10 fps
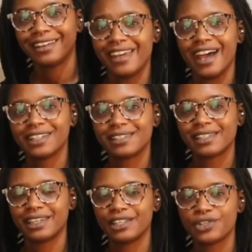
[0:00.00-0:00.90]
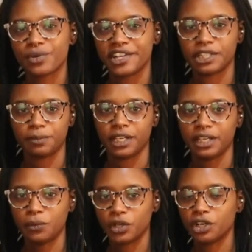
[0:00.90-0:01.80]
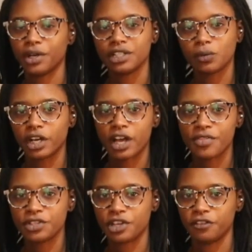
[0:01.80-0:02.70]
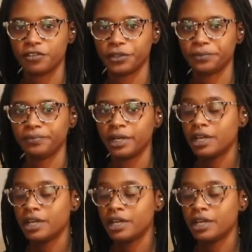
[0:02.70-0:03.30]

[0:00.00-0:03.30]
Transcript: Next, in this recipe, we're going to work on the tofu.